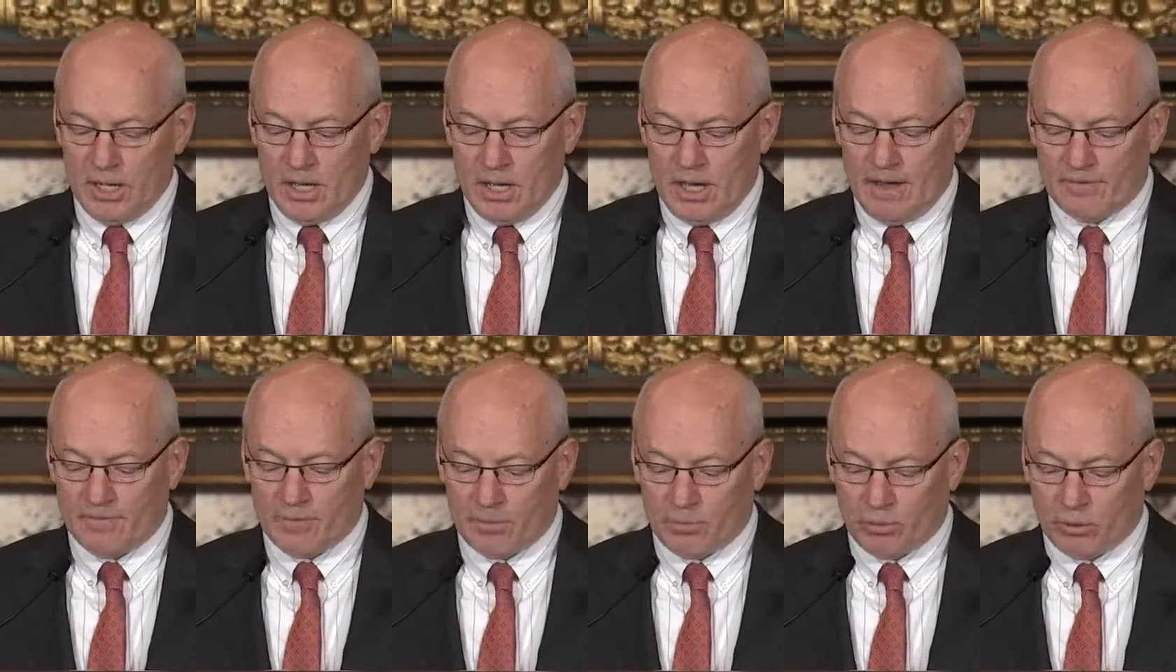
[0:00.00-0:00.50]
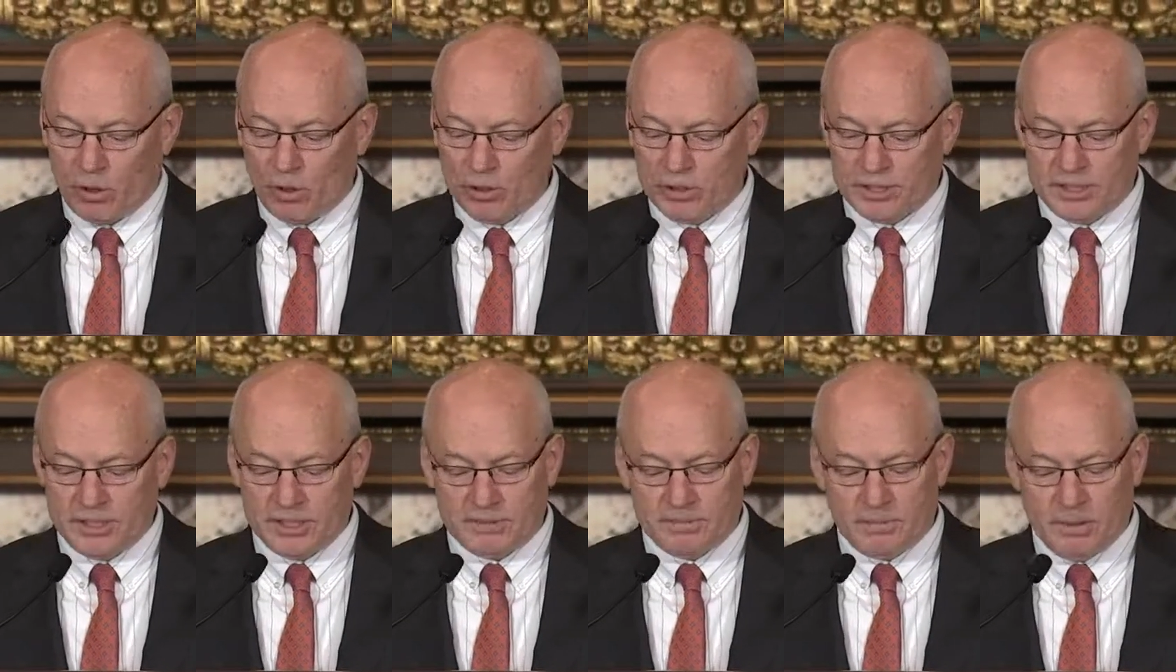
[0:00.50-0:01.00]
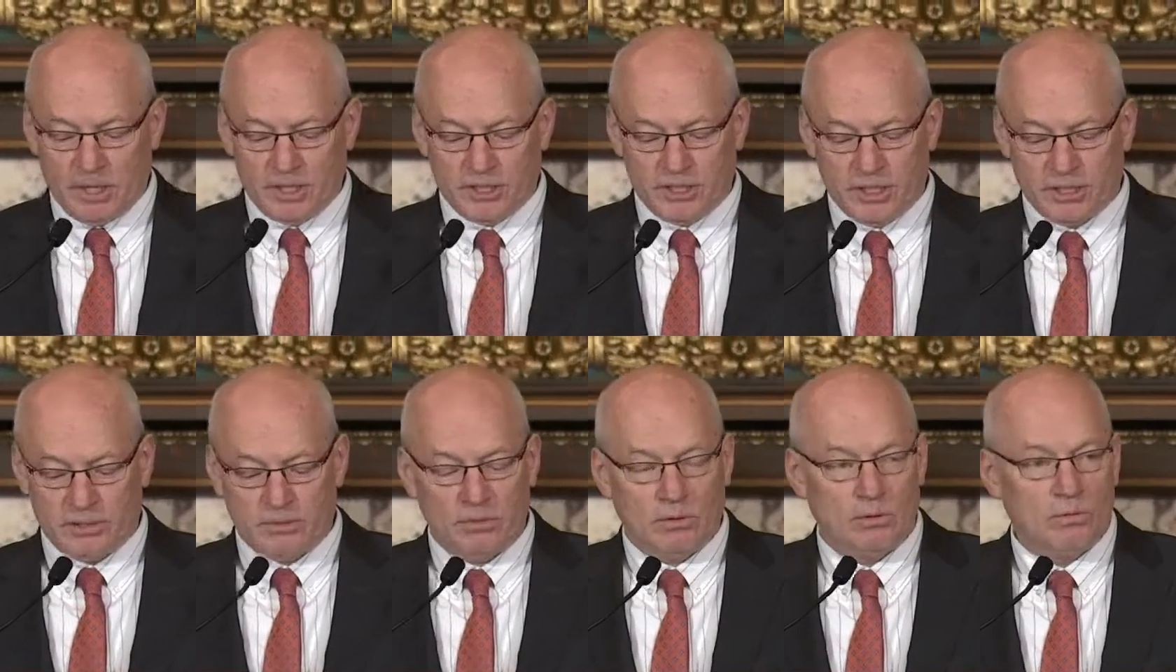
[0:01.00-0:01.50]
have approached this
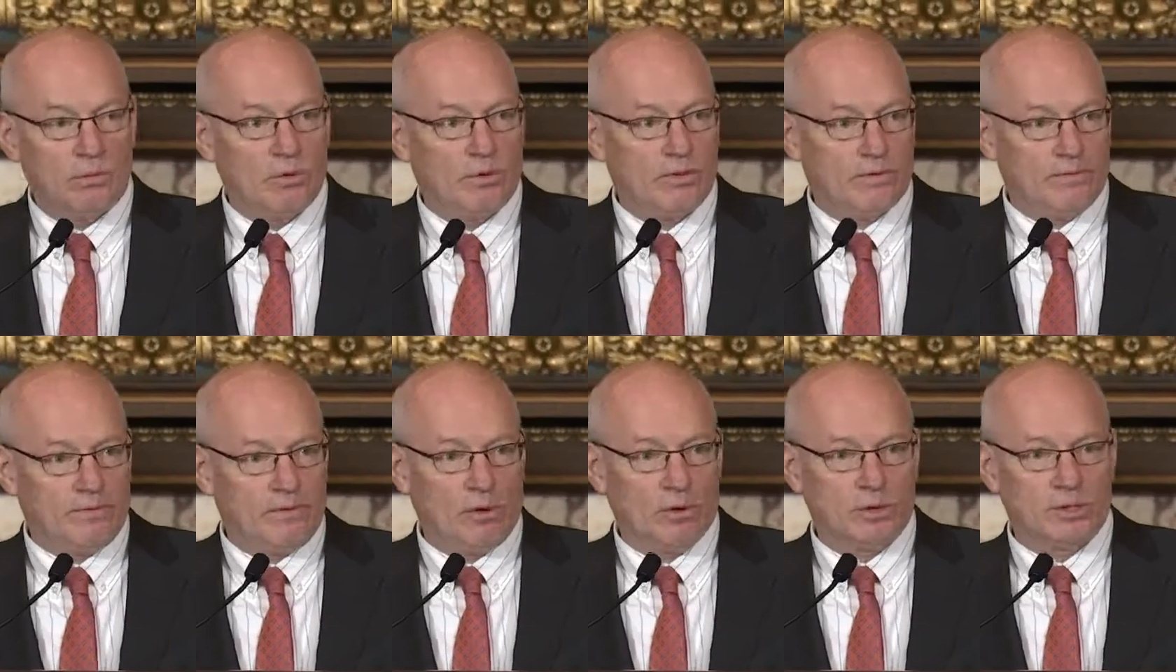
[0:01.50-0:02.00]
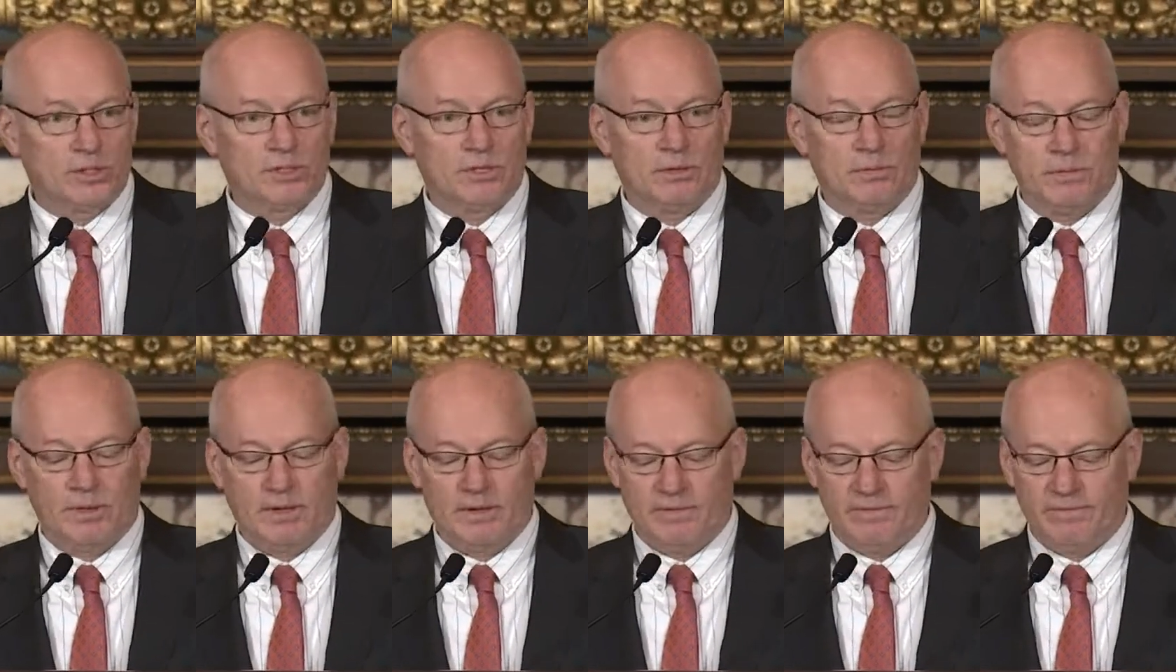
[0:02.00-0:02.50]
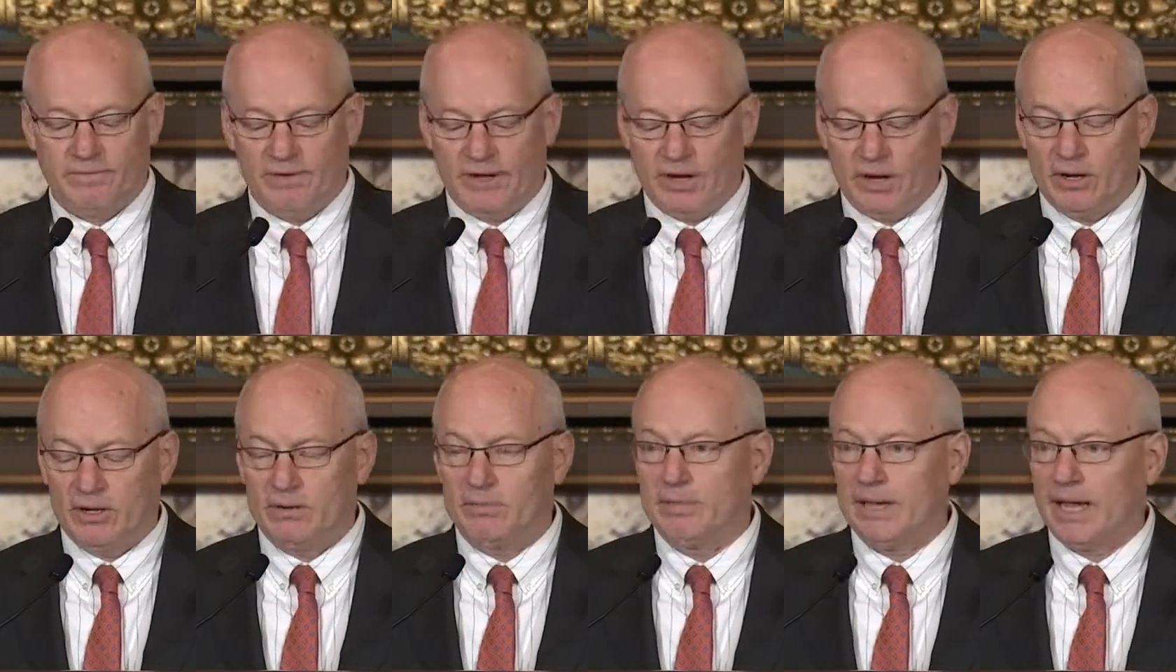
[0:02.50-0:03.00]
budget with a focus on being fair
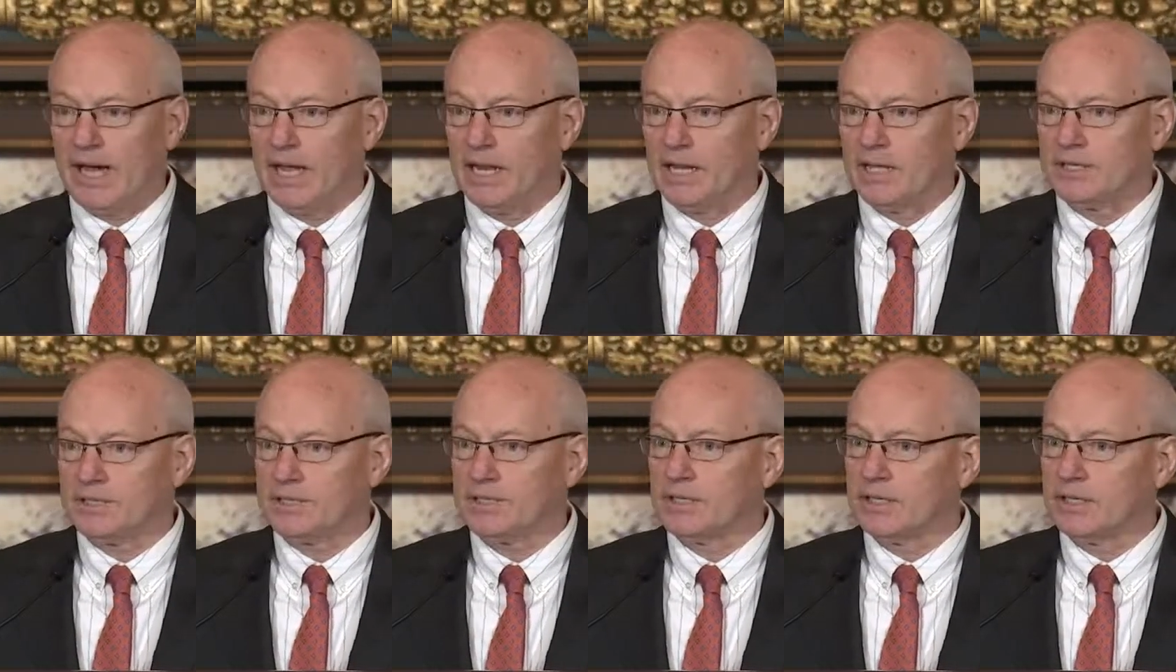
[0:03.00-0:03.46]
and balanced.